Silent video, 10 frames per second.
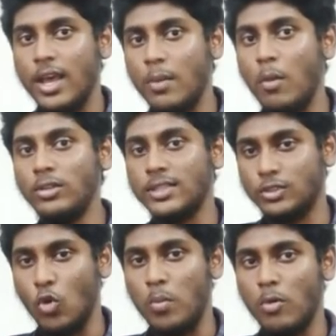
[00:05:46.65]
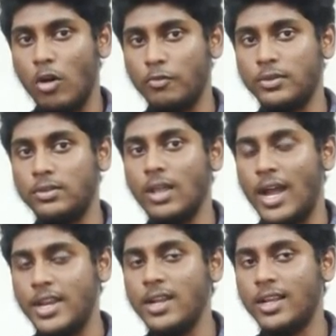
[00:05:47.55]
Among the scope of
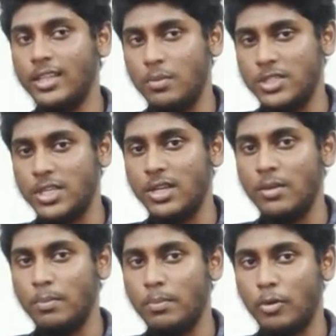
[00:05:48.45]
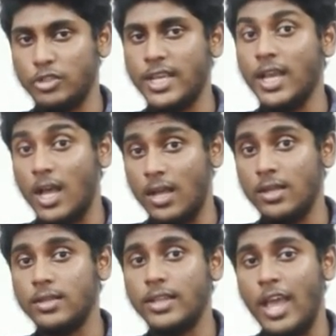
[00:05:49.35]
onion cutting machine project are
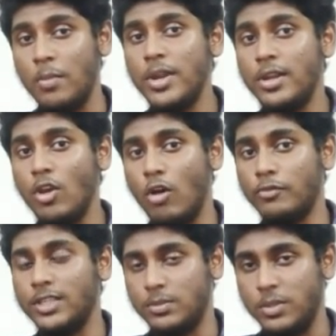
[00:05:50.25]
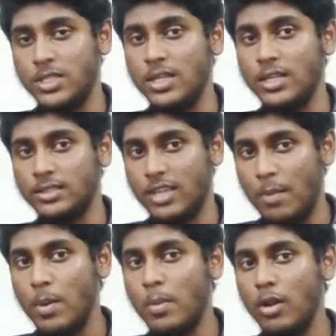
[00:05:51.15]
the ability of this machine is
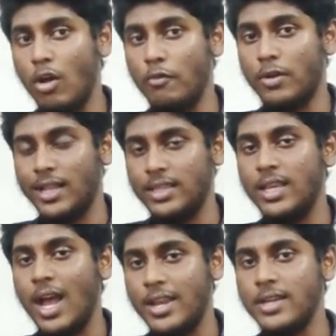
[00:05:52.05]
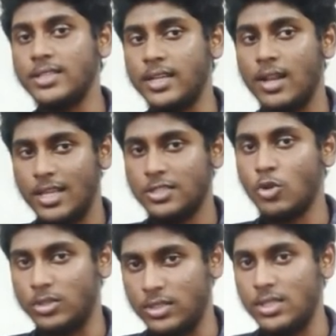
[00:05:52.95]
capable of cutting onions in large
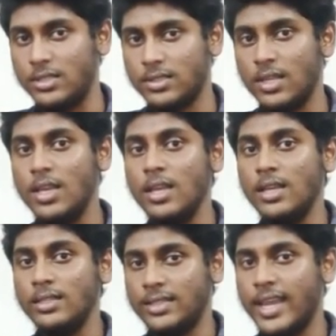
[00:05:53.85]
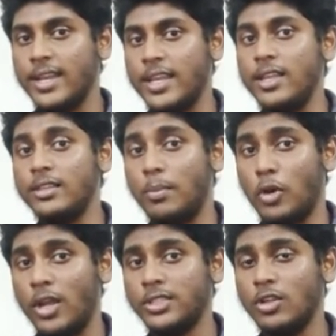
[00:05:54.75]
quantities. Secondly, the
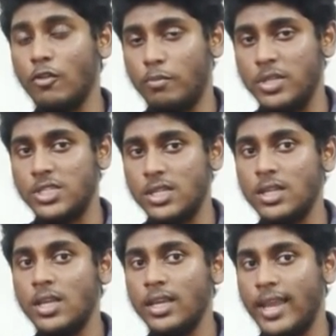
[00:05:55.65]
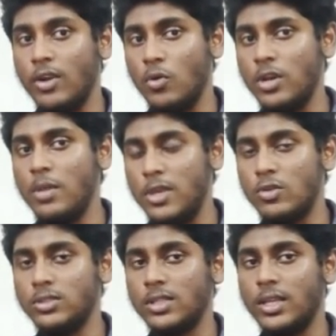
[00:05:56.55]
production of machine can only be
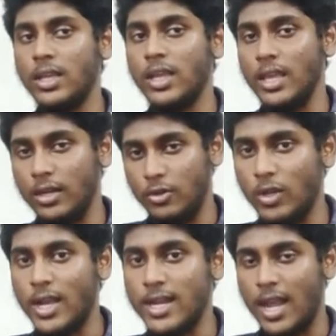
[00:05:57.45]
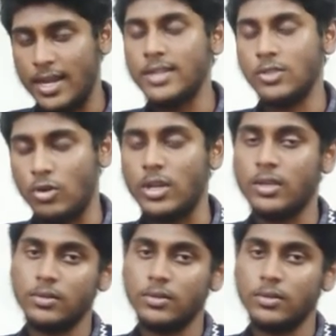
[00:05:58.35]
used to cut onions only.